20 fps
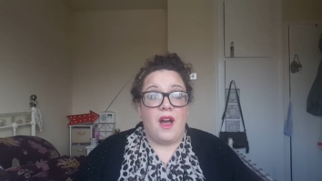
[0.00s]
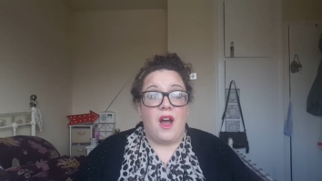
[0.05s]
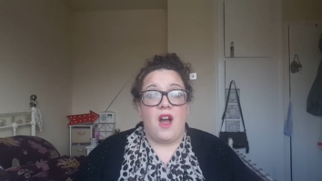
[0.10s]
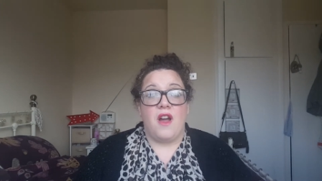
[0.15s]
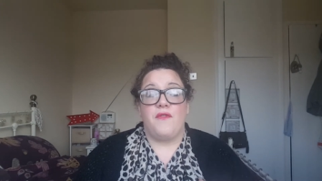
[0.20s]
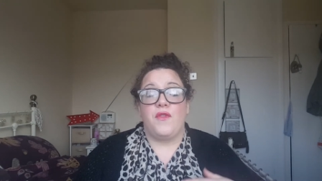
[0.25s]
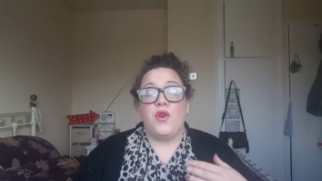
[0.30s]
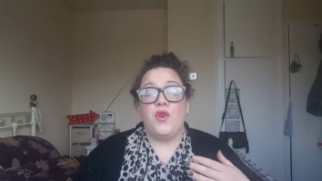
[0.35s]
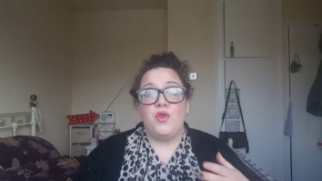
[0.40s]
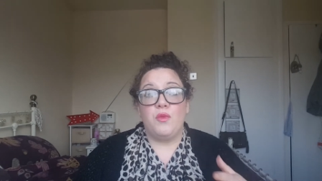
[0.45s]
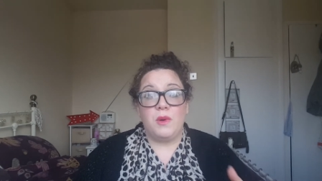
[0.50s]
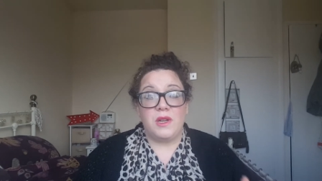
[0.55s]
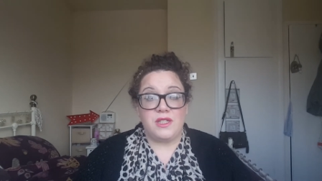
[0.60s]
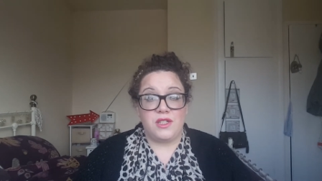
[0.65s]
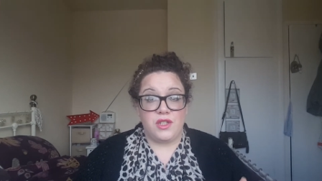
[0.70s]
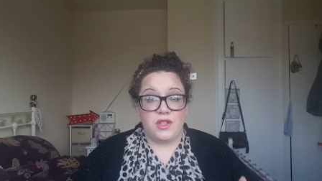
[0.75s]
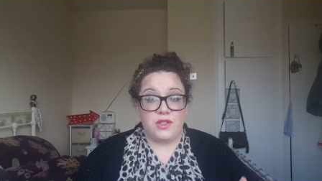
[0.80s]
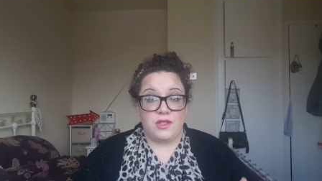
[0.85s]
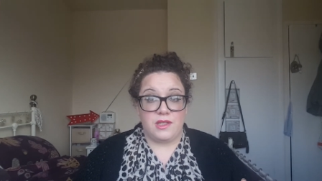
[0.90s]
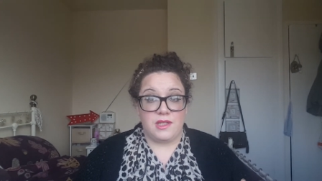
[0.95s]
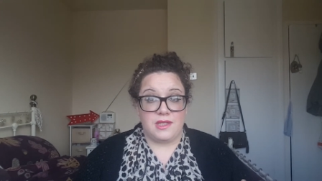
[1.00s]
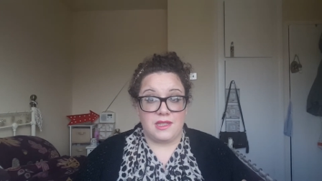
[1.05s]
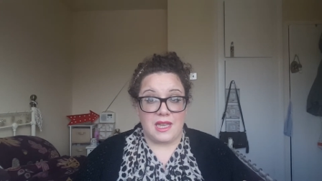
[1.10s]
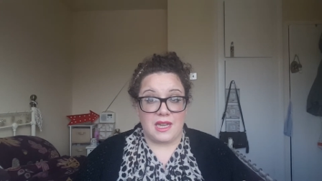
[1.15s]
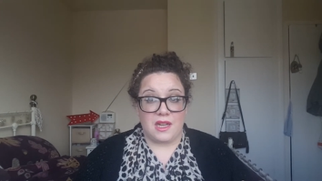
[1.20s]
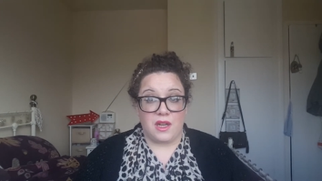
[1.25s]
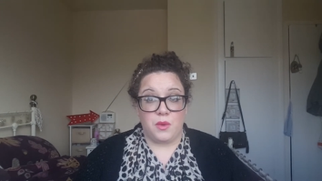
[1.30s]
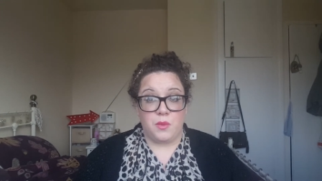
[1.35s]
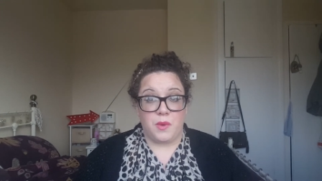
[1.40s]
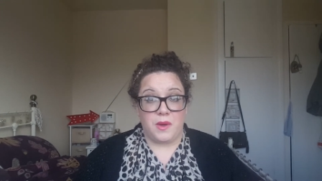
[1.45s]
I've almost used the
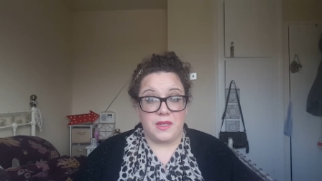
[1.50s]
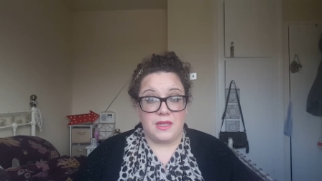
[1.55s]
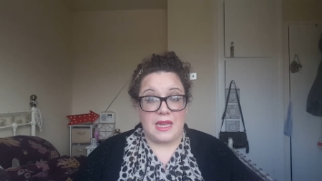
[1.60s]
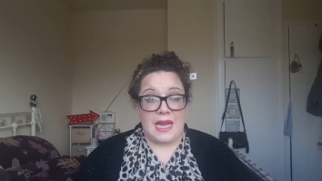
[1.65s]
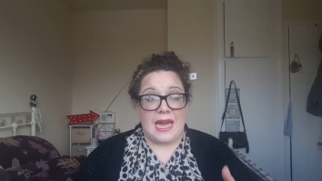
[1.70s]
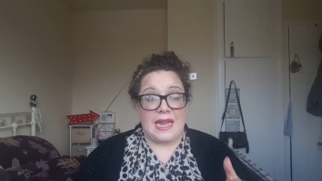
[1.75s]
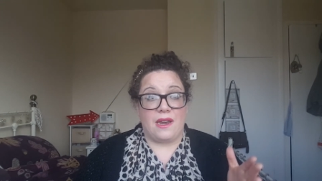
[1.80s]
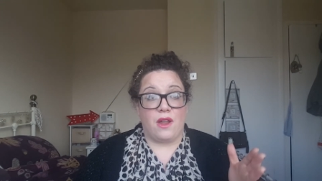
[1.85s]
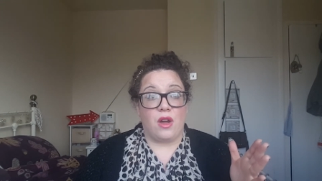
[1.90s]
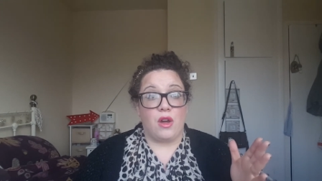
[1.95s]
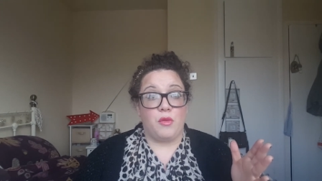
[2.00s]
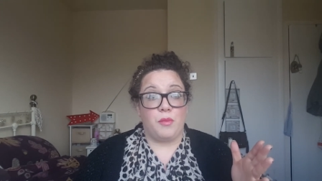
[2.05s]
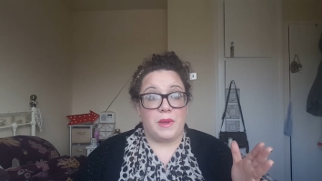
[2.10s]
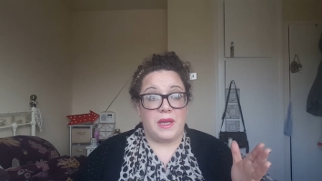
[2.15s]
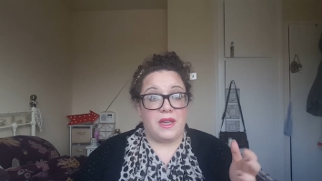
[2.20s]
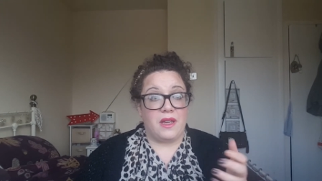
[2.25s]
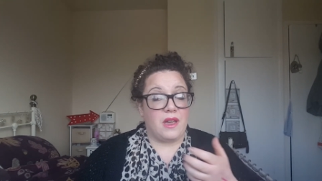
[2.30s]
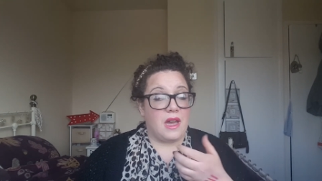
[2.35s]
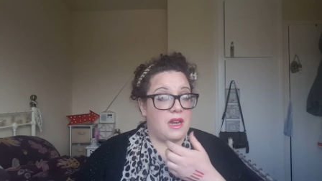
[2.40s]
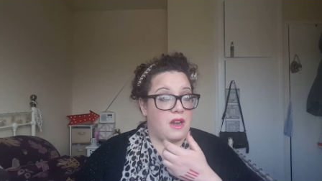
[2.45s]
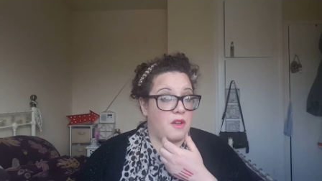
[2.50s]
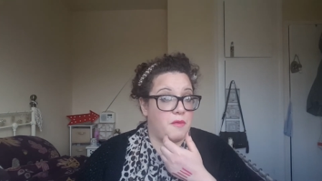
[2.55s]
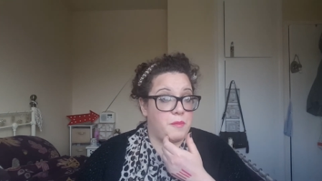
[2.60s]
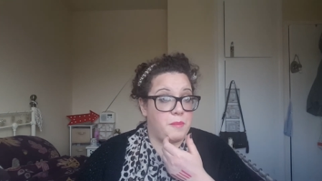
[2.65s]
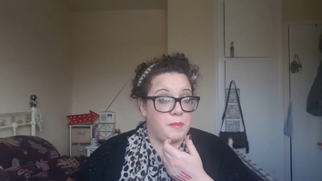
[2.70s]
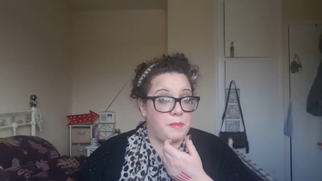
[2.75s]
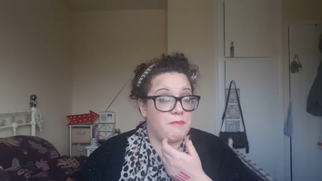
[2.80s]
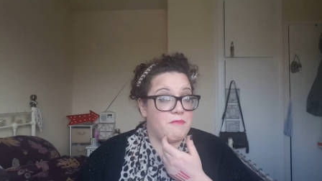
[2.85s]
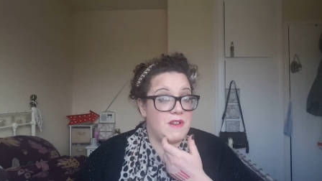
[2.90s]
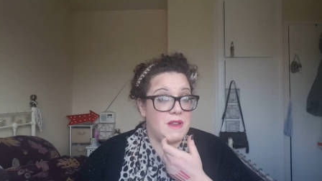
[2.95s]
second one, and I've
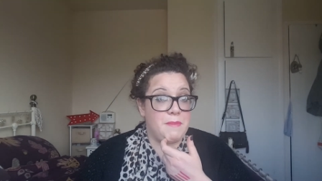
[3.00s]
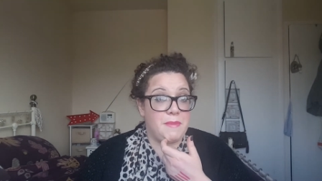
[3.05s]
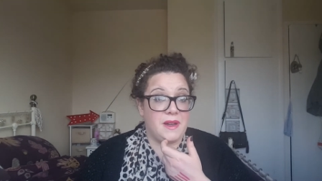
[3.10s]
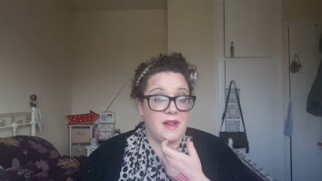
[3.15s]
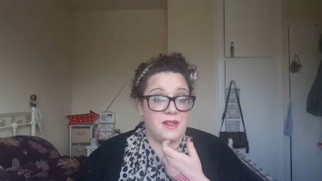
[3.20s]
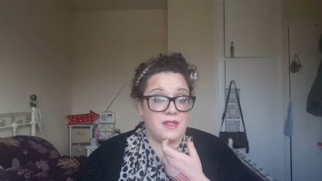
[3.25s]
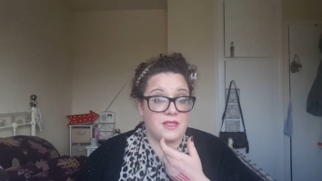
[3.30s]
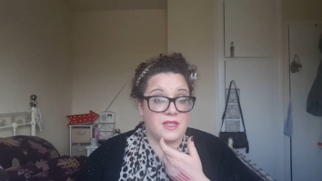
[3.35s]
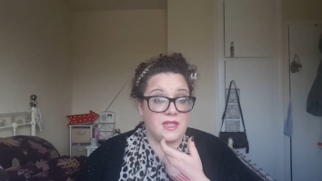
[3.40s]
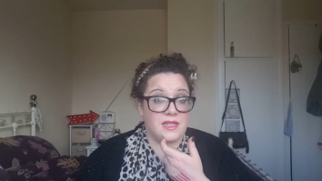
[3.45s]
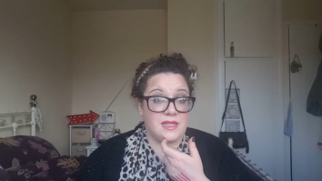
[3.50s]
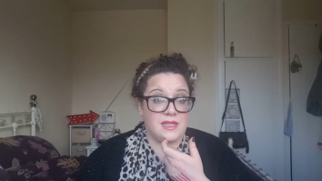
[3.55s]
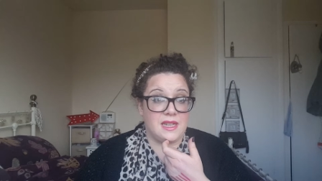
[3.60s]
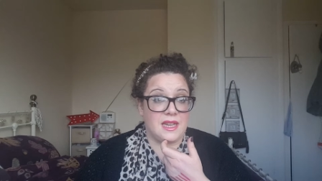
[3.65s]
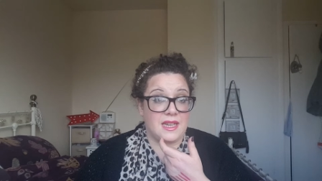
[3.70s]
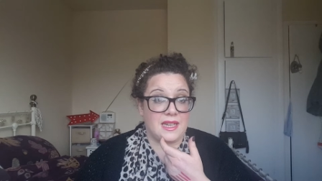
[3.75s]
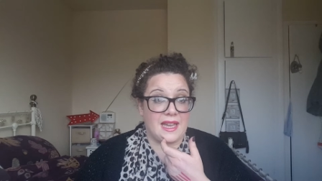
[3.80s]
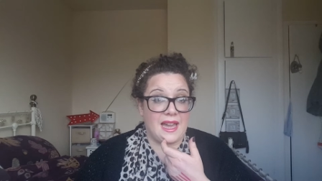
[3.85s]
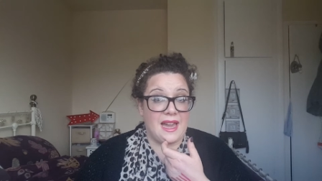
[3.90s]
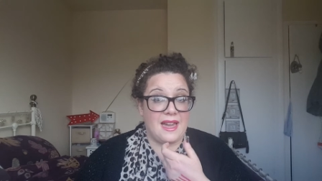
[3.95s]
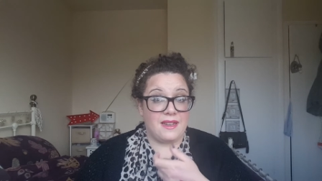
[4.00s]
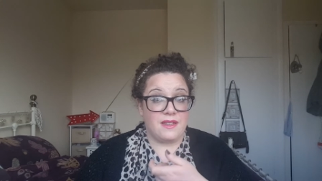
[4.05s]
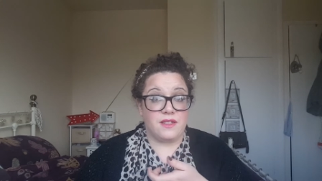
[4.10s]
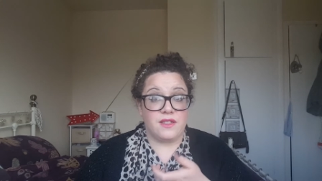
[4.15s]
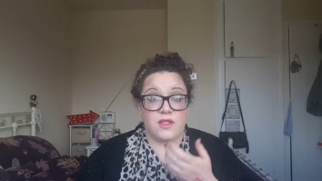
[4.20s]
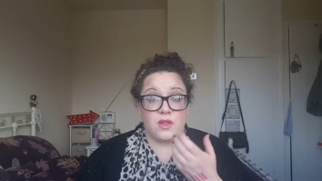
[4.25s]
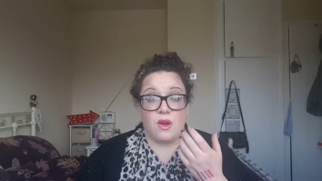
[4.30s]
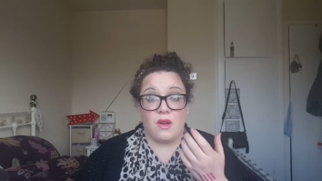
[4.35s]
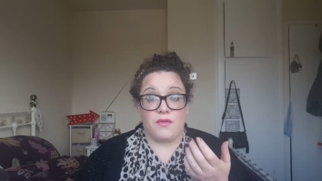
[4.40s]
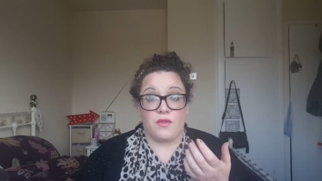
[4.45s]
repurchased it again,
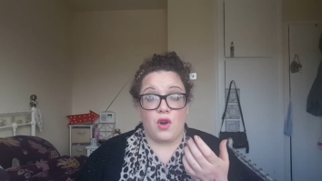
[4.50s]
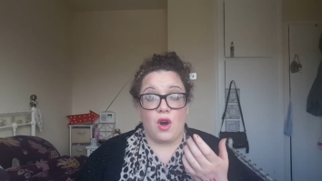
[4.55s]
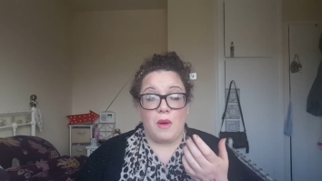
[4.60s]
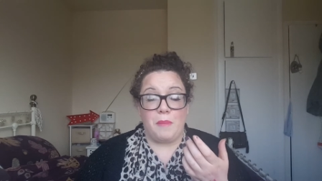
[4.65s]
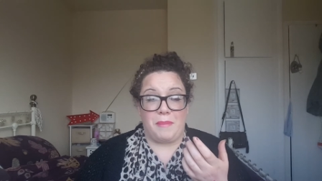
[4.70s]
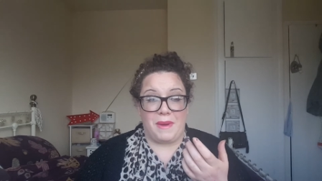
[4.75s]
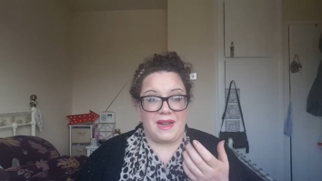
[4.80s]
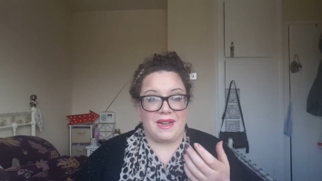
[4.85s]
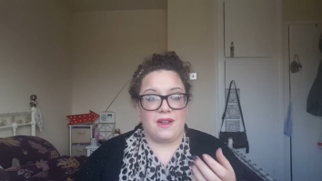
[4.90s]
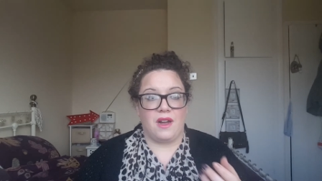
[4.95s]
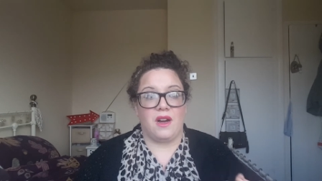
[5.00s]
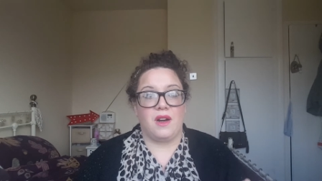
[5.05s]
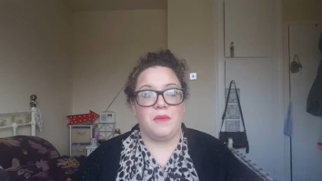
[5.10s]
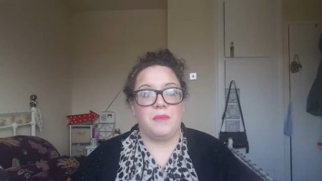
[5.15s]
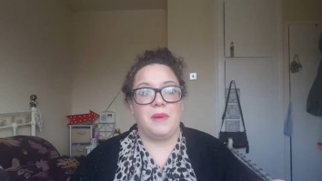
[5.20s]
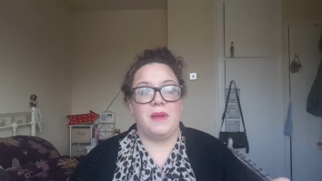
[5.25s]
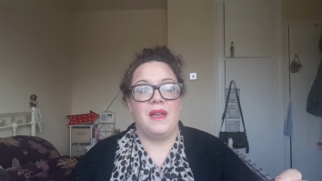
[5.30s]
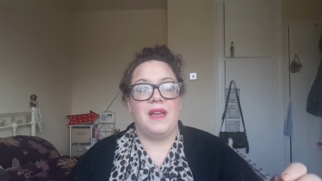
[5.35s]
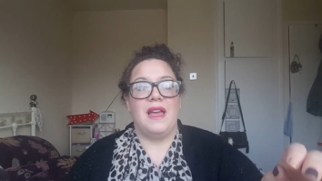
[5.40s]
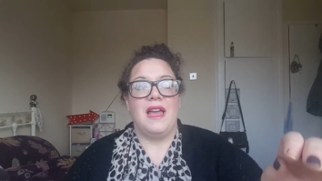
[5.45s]
so I've got a backup.